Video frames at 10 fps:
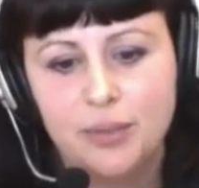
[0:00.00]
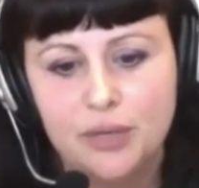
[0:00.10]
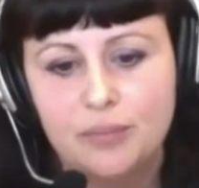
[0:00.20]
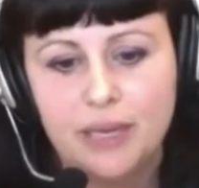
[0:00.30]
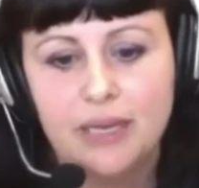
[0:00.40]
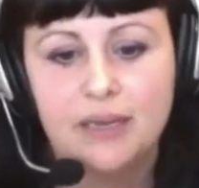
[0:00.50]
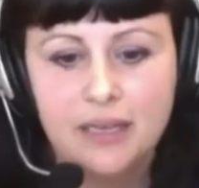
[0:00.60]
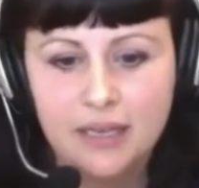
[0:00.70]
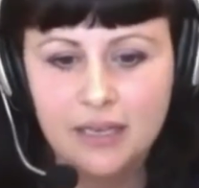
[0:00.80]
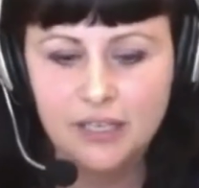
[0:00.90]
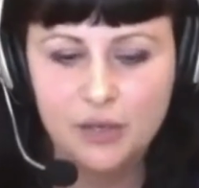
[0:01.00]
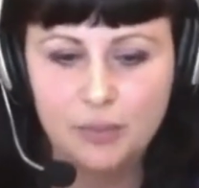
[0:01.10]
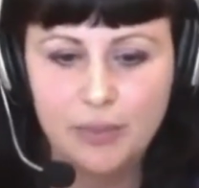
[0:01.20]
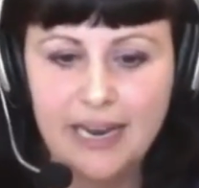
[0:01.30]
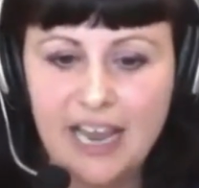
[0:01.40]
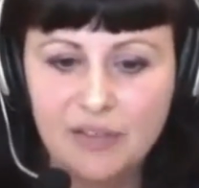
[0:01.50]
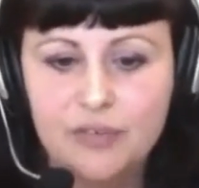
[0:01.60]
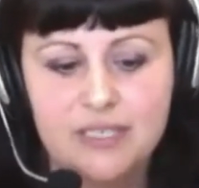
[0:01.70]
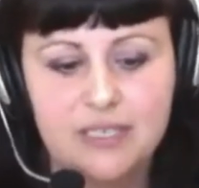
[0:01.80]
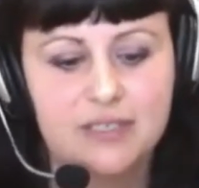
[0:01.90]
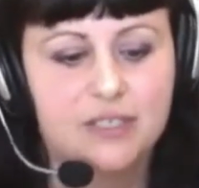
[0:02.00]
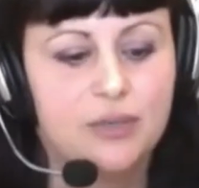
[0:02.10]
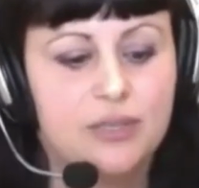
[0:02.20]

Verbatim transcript: put my, you know, my efforts into.